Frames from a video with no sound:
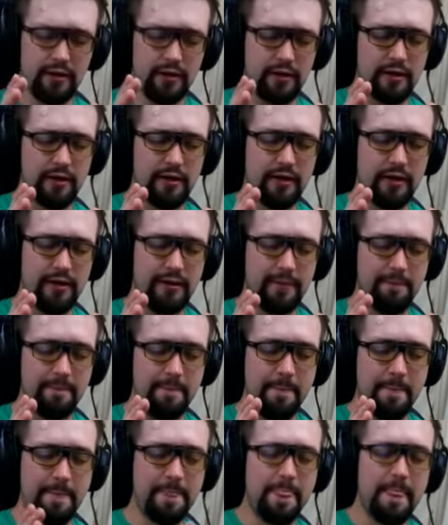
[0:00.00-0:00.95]

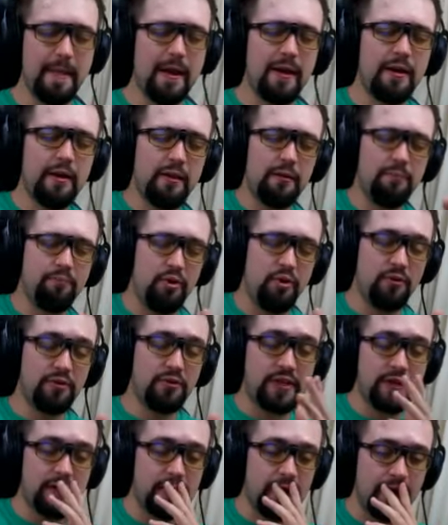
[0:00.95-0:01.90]
um, the pros
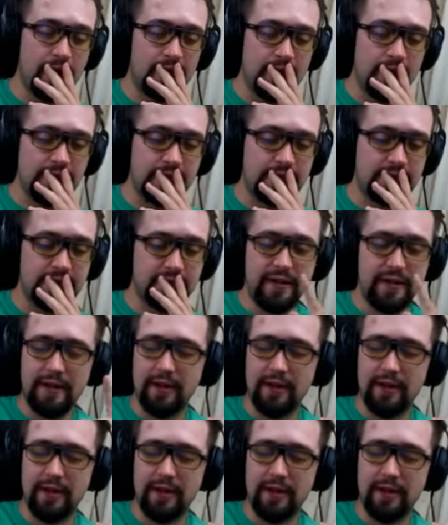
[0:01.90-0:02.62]
and cons.